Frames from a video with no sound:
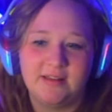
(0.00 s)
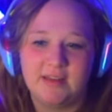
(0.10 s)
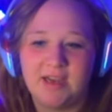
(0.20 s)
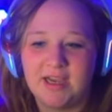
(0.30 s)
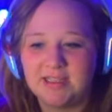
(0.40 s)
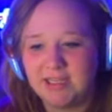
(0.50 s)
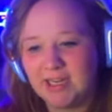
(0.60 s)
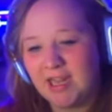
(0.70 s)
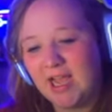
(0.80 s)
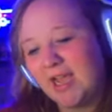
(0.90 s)
I
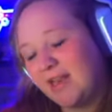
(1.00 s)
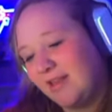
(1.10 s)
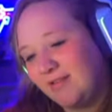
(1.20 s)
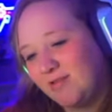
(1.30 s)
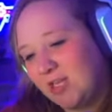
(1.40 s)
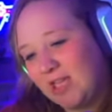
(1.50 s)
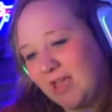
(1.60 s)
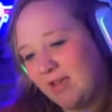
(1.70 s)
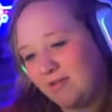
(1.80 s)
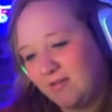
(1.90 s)
didn't. I didn't really,
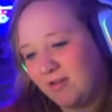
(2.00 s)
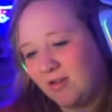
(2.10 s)
I don't know.